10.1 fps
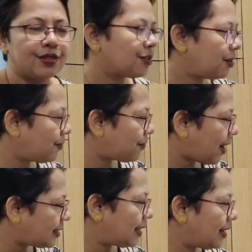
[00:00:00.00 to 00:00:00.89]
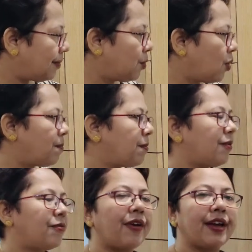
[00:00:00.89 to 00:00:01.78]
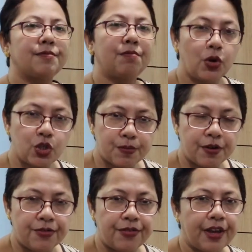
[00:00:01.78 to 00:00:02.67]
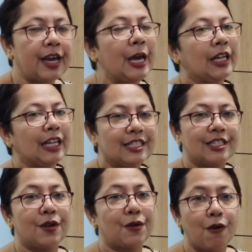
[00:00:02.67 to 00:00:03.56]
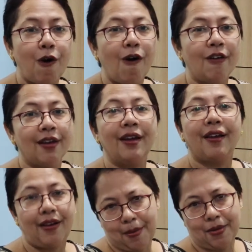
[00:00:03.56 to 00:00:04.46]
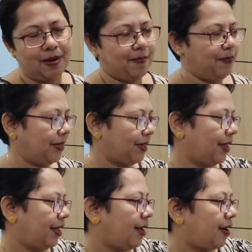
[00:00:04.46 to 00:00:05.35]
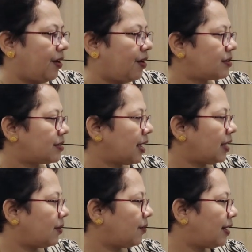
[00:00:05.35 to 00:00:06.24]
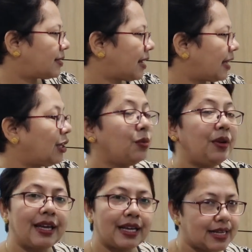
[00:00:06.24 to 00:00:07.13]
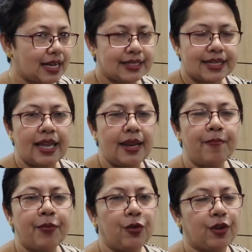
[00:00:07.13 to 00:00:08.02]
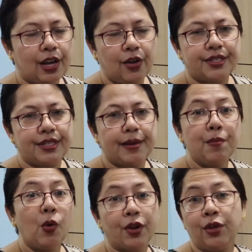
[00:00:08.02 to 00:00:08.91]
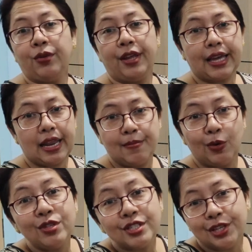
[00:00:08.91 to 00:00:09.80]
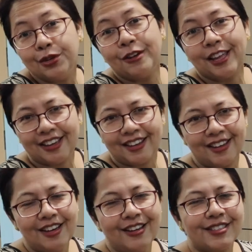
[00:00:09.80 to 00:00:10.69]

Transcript: So if I tell more perfect, most perfect, it's a wrong grammar. Or say in the words like unique, as I said, you cannot tell more unique and most unique.